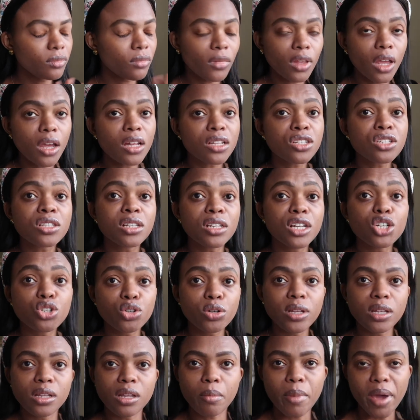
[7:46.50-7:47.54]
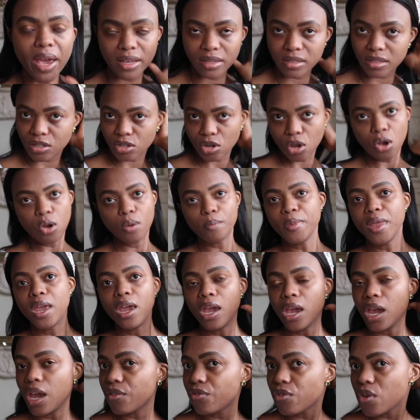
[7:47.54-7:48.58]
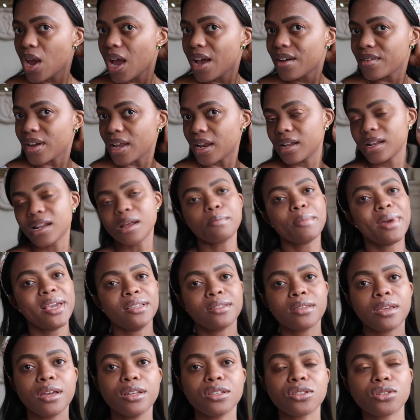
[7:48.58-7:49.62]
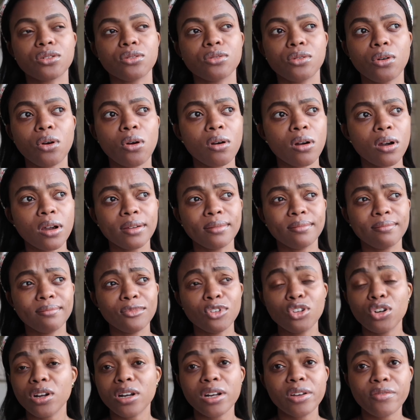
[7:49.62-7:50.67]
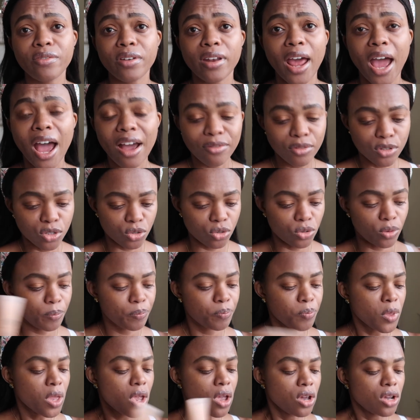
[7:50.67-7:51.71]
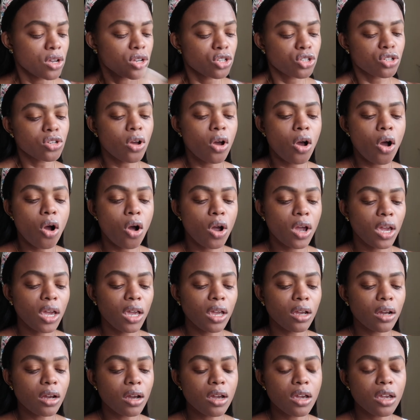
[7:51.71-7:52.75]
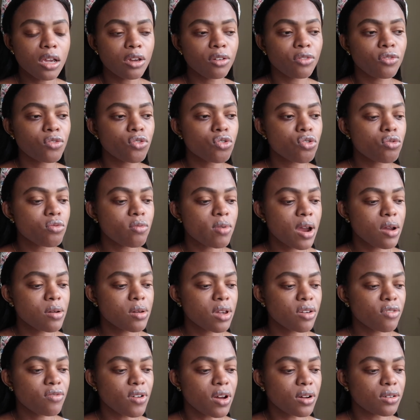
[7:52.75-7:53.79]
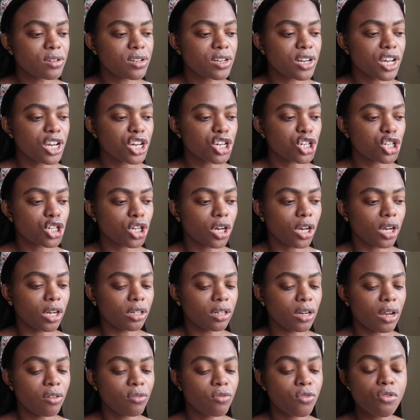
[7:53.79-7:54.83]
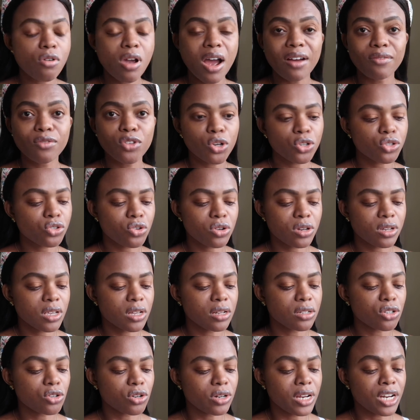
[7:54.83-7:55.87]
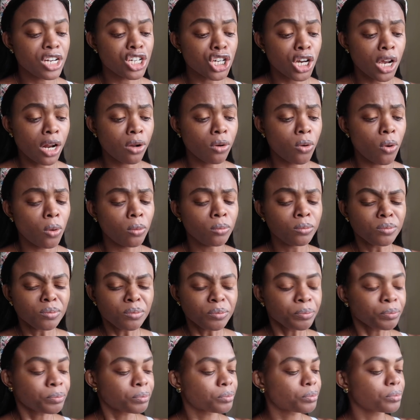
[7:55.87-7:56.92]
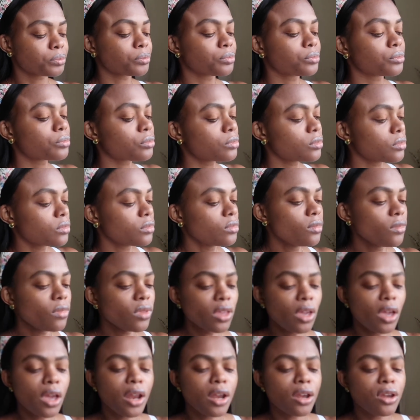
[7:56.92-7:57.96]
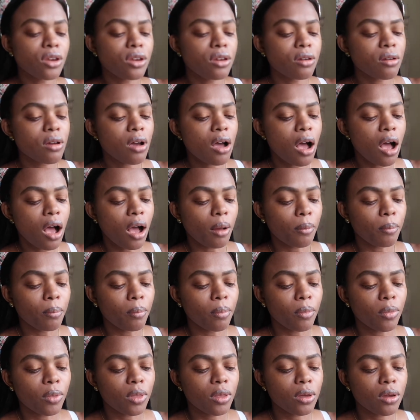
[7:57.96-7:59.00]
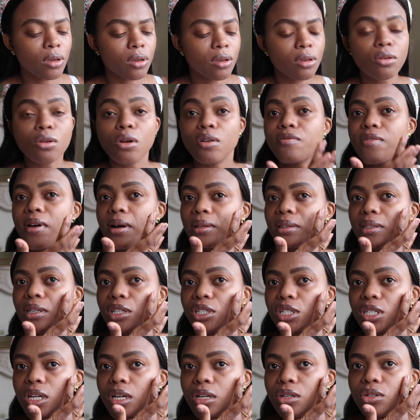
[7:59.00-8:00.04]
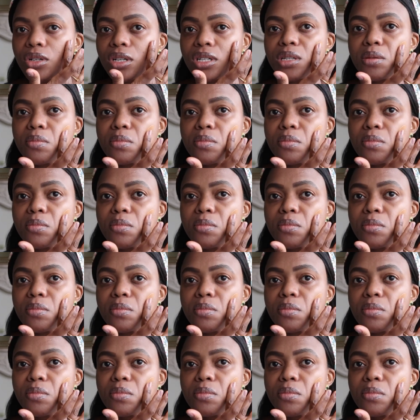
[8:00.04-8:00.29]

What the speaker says: It's literally the best. So if you have kind of like my skin tone, or you don't even have to, so if you're wearing foundation, if you have darker skin tone in general, and your foundation, just